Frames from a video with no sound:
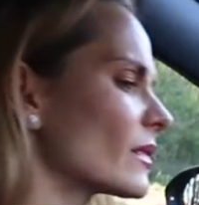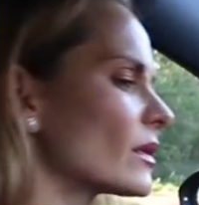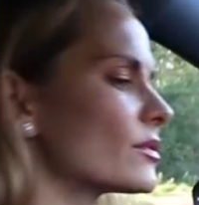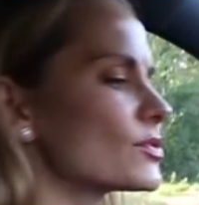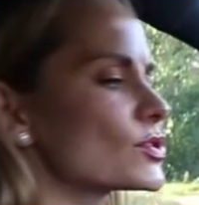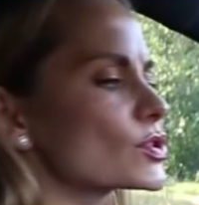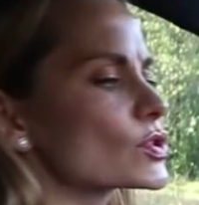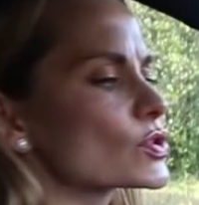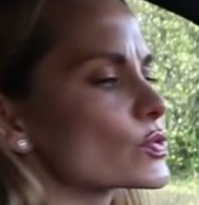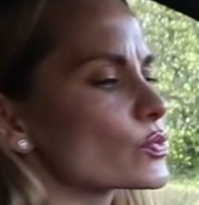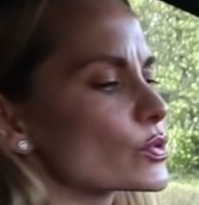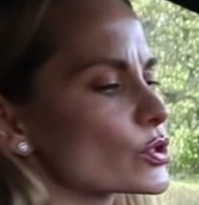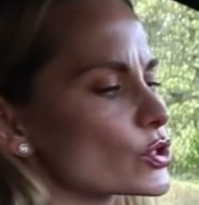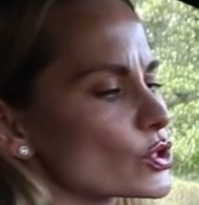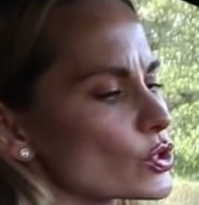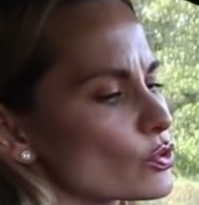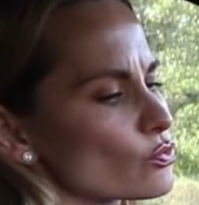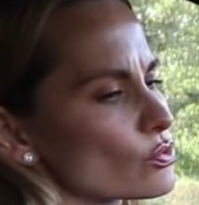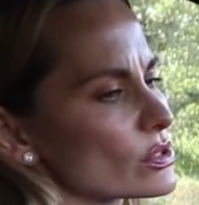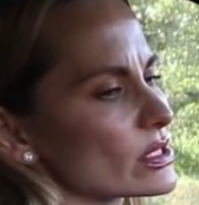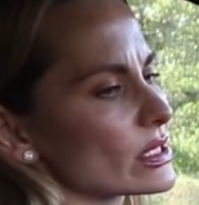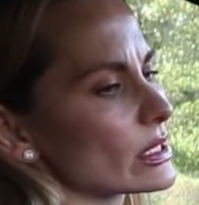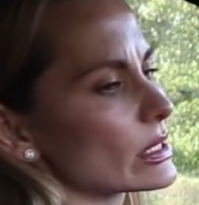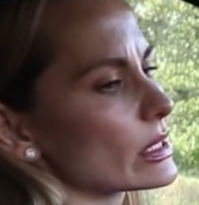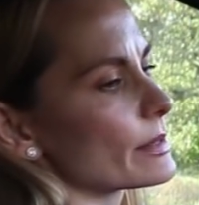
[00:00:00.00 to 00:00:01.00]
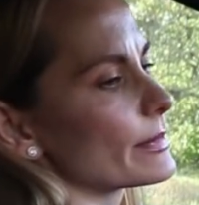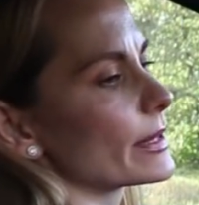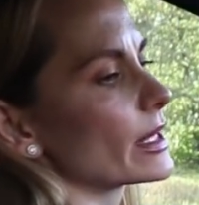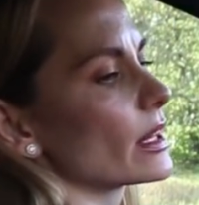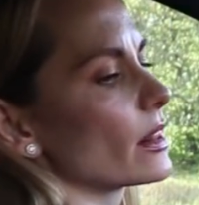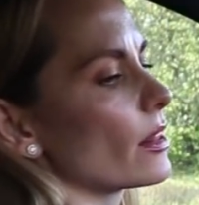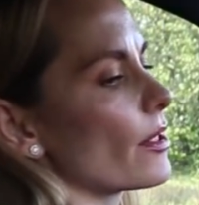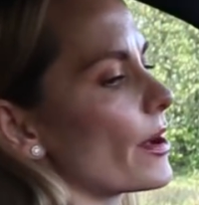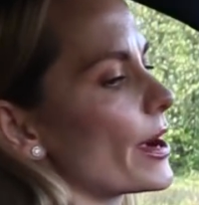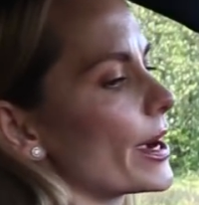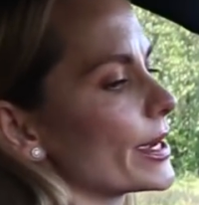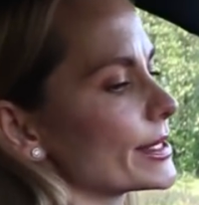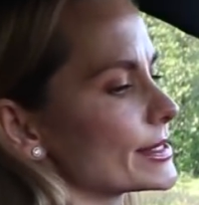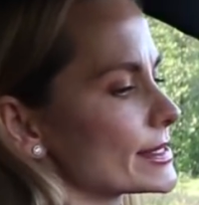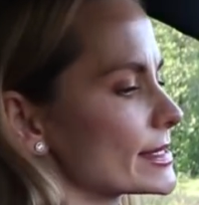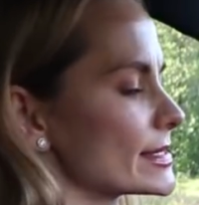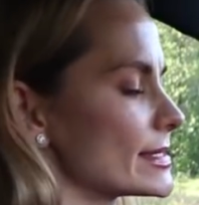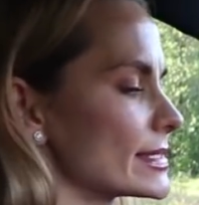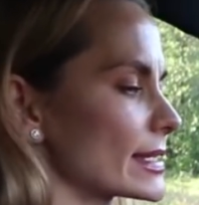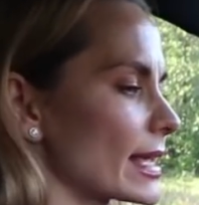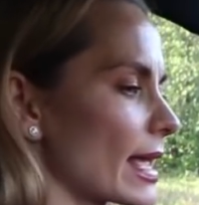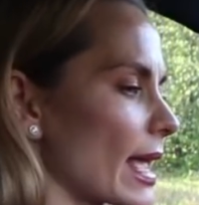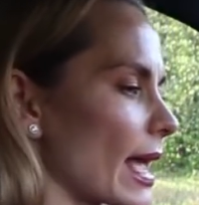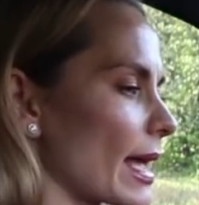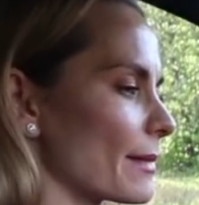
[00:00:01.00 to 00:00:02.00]
I just wish it was a little bit lighter,
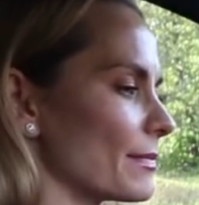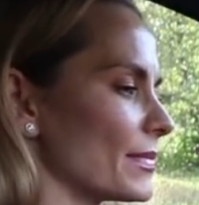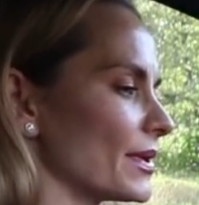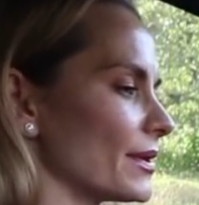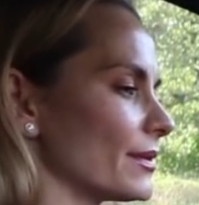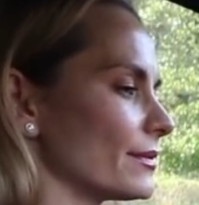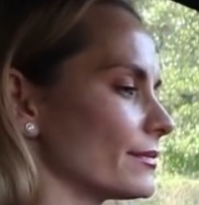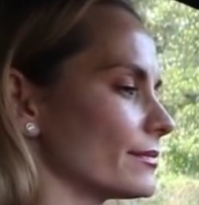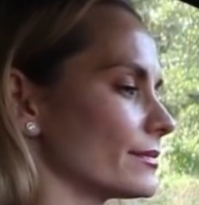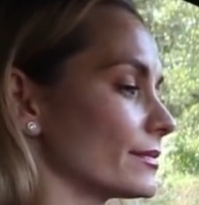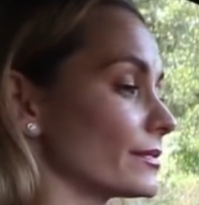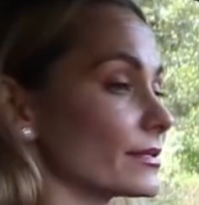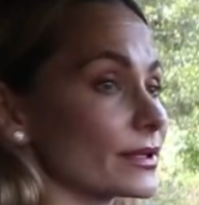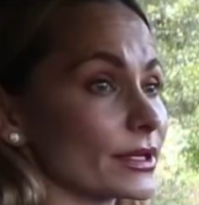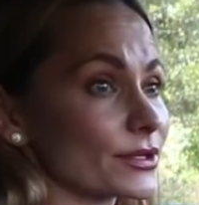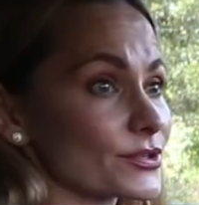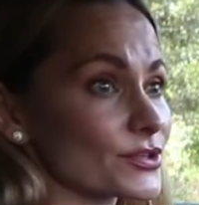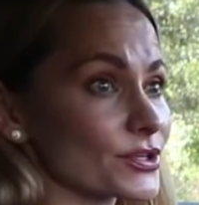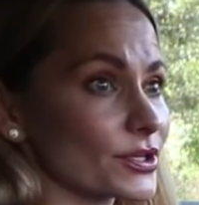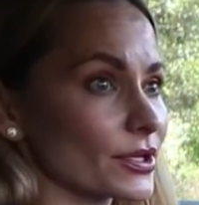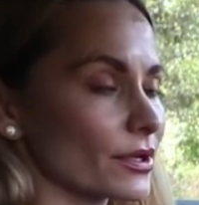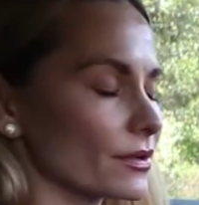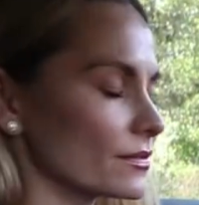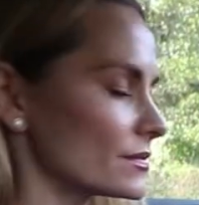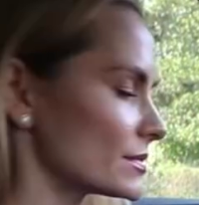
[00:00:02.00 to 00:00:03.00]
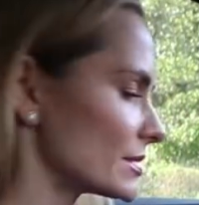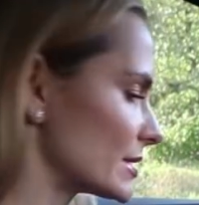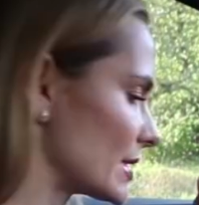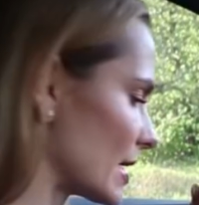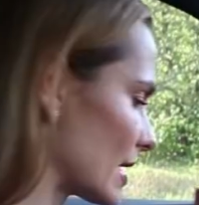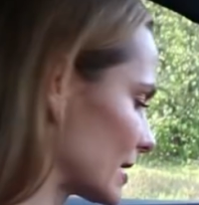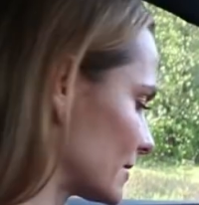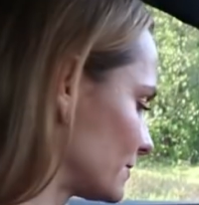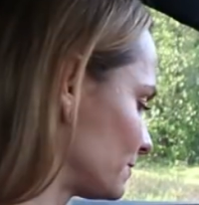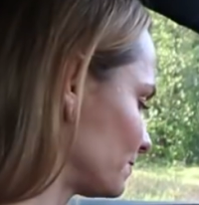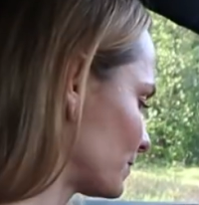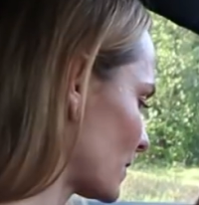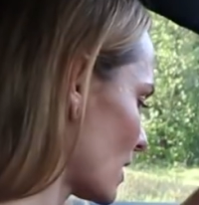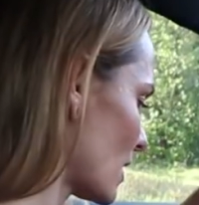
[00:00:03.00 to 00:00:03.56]
the cabin. There she goes again.